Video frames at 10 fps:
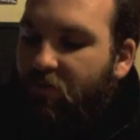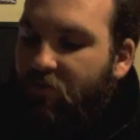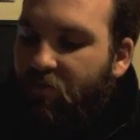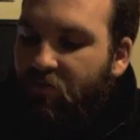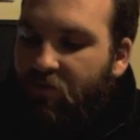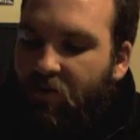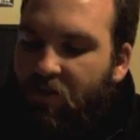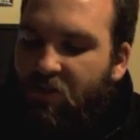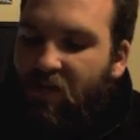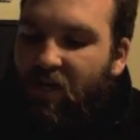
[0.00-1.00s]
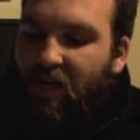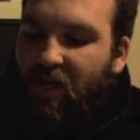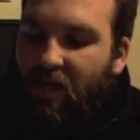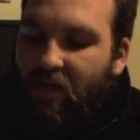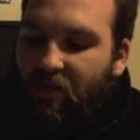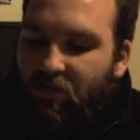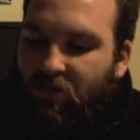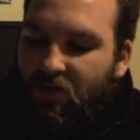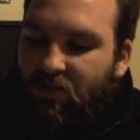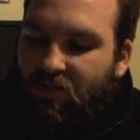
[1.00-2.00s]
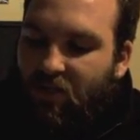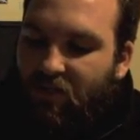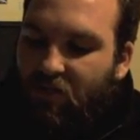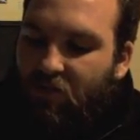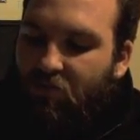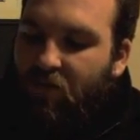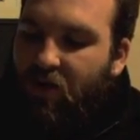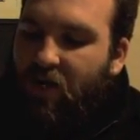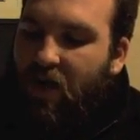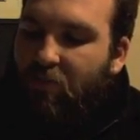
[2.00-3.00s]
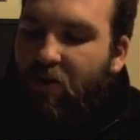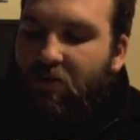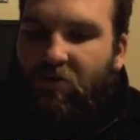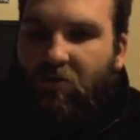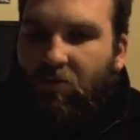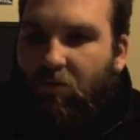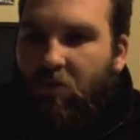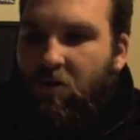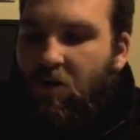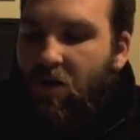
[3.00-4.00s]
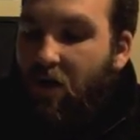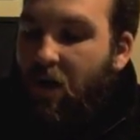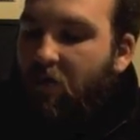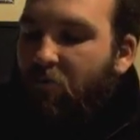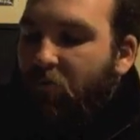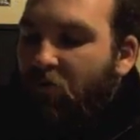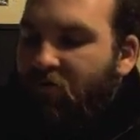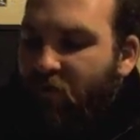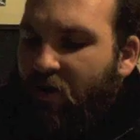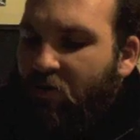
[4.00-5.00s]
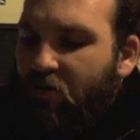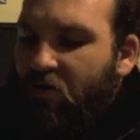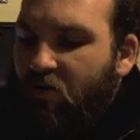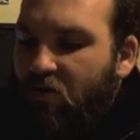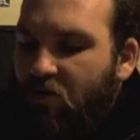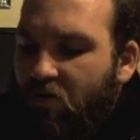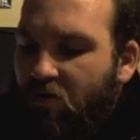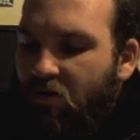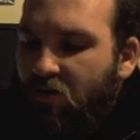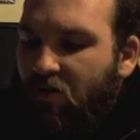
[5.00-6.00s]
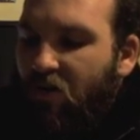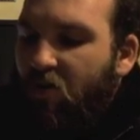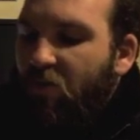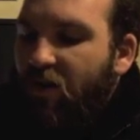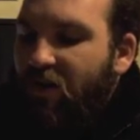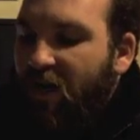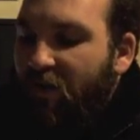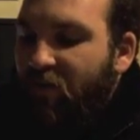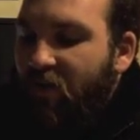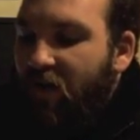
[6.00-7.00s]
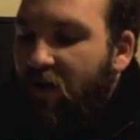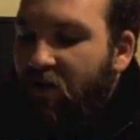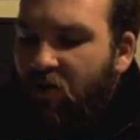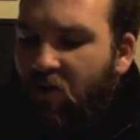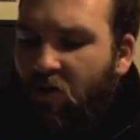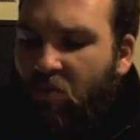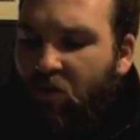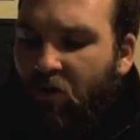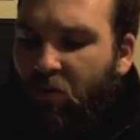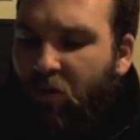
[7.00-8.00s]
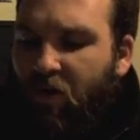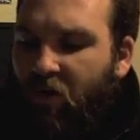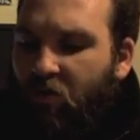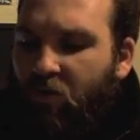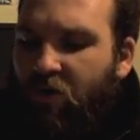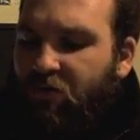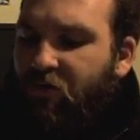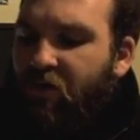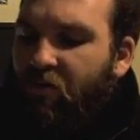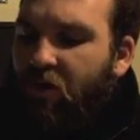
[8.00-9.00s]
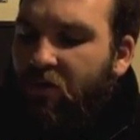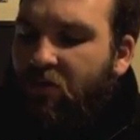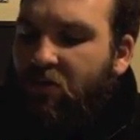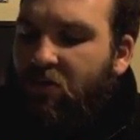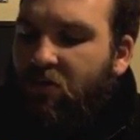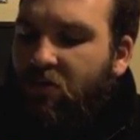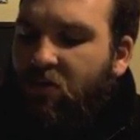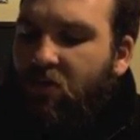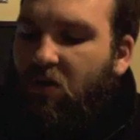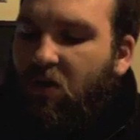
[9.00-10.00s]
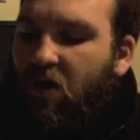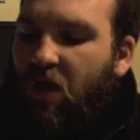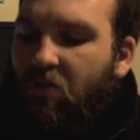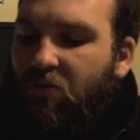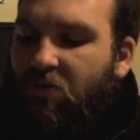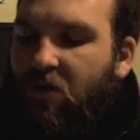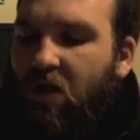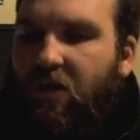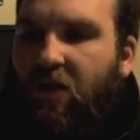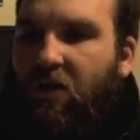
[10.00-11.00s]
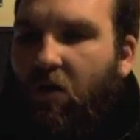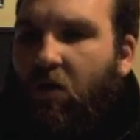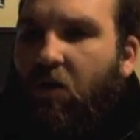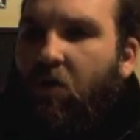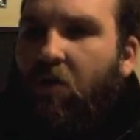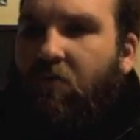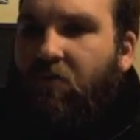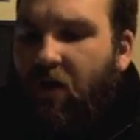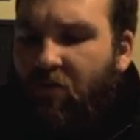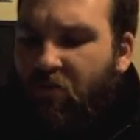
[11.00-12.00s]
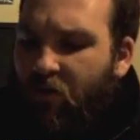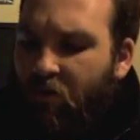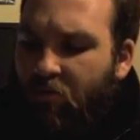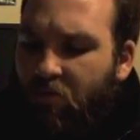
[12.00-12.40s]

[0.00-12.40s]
from the village, and just as Little Redcap entered the wood, a wolf met her. Redcap did not know what a wicked creature he was, and was not at all afraid of him.